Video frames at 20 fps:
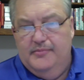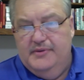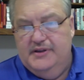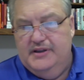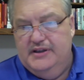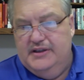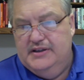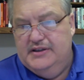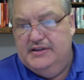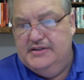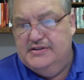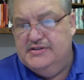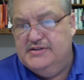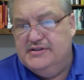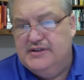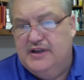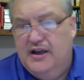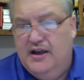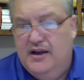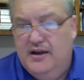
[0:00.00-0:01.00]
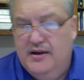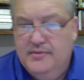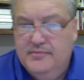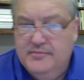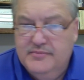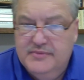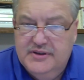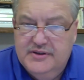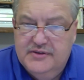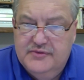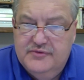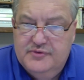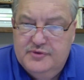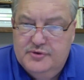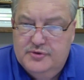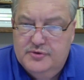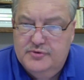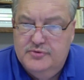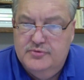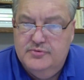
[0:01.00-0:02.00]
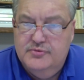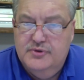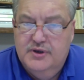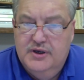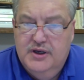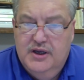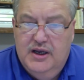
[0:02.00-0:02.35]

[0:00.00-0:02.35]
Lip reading: is if you